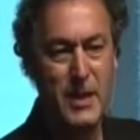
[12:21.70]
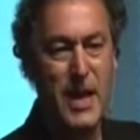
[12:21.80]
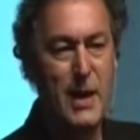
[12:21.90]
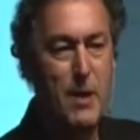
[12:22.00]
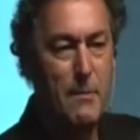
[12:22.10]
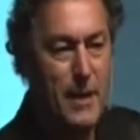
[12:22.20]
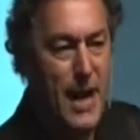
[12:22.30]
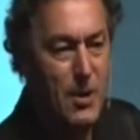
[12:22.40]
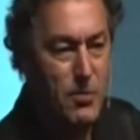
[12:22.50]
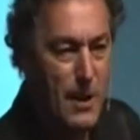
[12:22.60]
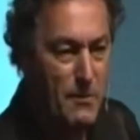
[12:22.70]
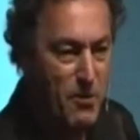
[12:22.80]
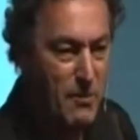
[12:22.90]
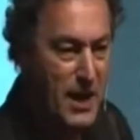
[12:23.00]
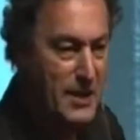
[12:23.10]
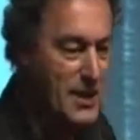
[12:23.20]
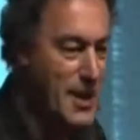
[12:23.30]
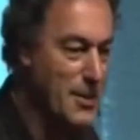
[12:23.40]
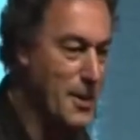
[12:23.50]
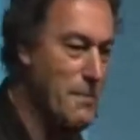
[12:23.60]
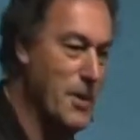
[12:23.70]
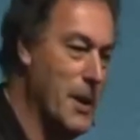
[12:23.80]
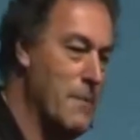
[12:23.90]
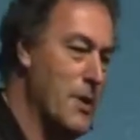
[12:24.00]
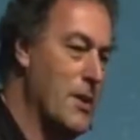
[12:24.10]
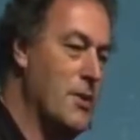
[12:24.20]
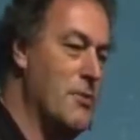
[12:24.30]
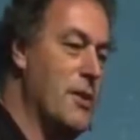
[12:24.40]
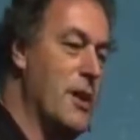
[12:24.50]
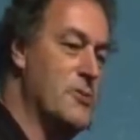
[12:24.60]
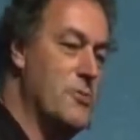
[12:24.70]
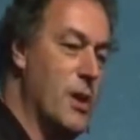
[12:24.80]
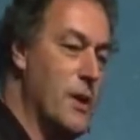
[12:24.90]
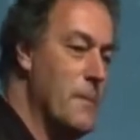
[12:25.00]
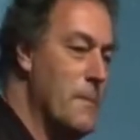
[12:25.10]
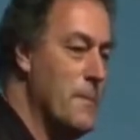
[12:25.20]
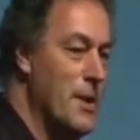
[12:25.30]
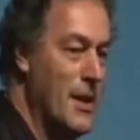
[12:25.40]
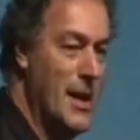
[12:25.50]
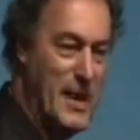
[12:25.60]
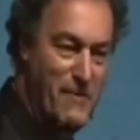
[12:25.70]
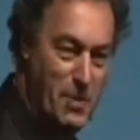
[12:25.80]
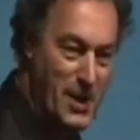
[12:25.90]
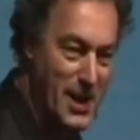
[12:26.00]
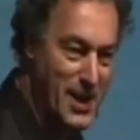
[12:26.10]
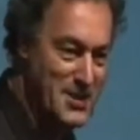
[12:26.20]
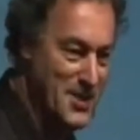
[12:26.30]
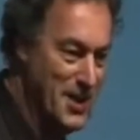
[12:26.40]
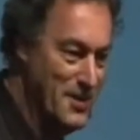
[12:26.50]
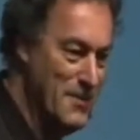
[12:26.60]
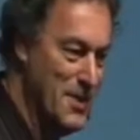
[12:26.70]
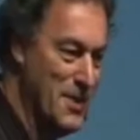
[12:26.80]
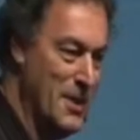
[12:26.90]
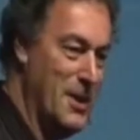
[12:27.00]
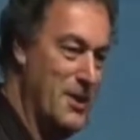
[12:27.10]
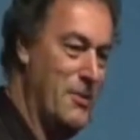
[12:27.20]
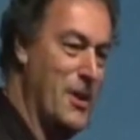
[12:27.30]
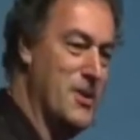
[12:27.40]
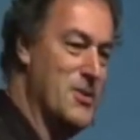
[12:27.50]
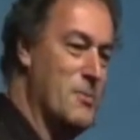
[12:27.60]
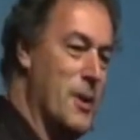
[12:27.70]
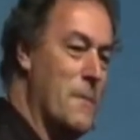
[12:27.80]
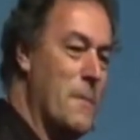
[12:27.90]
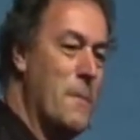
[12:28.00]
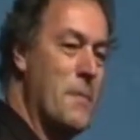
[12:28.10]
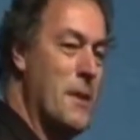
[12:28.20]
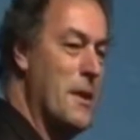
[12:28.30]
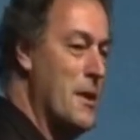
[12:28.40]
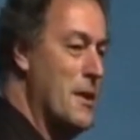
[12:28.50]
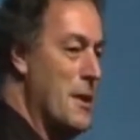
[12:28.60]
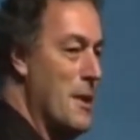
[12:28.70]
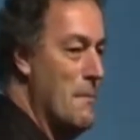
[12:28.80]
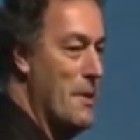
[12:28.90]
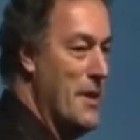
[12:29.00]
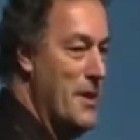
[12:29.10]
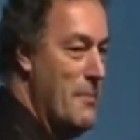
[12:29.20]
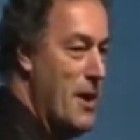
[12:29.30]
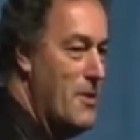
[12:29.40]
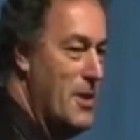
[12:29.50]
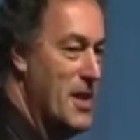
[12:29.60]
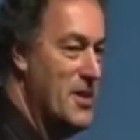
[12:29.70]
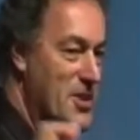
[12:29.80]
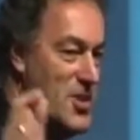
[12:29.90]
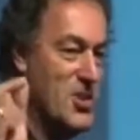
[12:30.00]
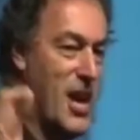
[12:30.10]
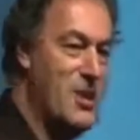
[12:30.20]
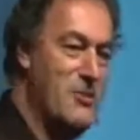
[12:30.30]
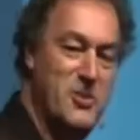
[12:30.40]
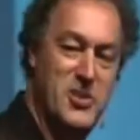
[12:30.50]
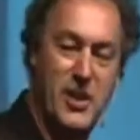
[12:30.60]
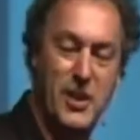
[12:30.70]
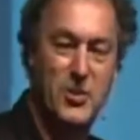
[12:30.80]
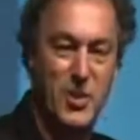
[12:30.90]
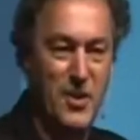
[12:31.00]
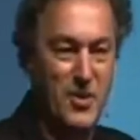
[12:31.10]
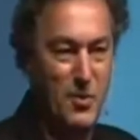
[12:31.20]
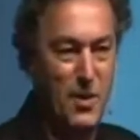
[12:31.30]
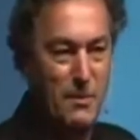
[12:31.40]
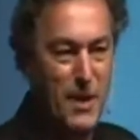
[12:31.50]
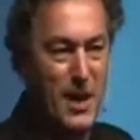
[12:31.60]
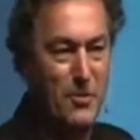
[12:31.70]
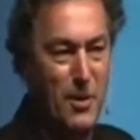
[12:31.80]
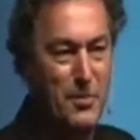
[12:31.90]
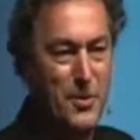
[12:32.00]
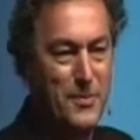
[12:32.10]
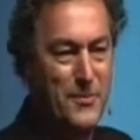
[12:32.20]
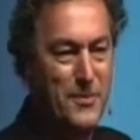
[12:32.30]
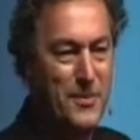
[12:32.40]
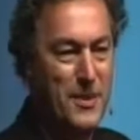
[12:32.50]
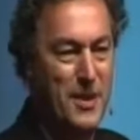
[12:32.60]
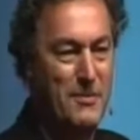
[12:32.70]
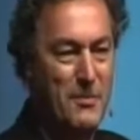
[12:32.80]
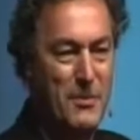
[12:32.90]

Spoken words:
I went bankrupt with my internet company in 2001, like everybody else did in 2001. But in America, it's a sign of distinction that you went bankrupt. Right?